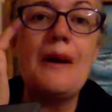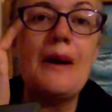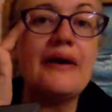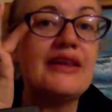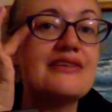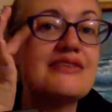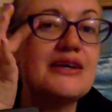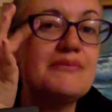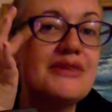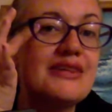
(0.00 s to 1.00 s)
on that
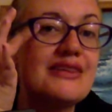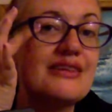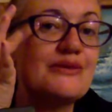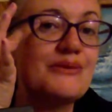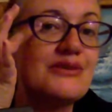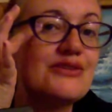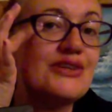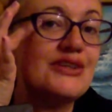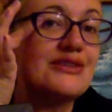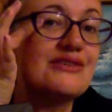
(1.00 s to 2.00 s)
side, but then this one's
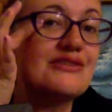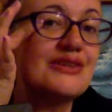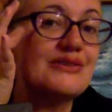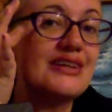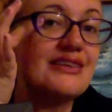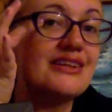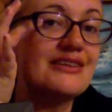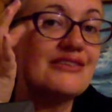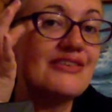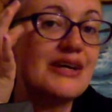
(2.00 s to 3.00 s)
hooded, so like the
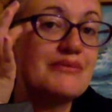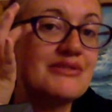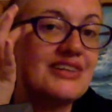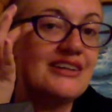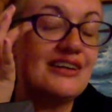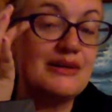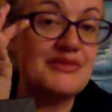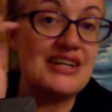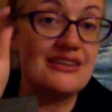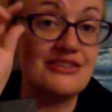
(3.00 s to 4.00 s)
little flap of skin comes
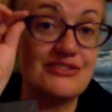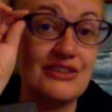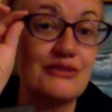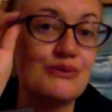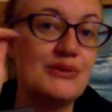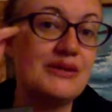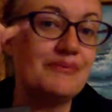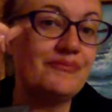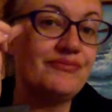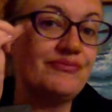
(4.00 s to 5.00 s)
down. So that's when
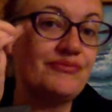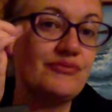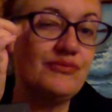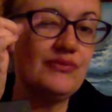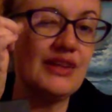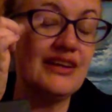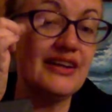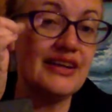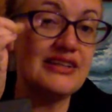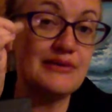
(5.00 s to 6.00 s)
a
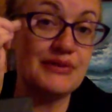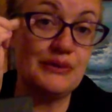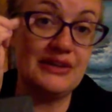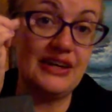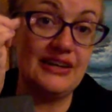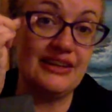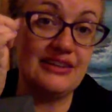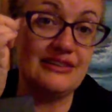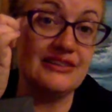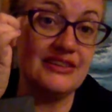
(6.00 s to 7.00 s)
lot of times I wear
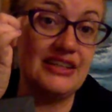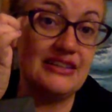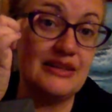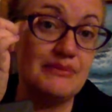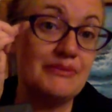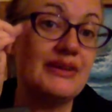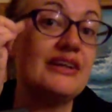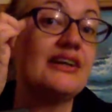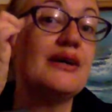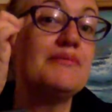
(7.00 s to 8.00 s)
eyeliner, it'll end up like
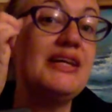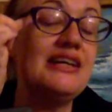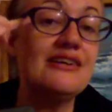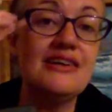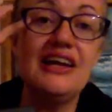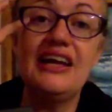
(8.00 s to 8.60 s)
up here.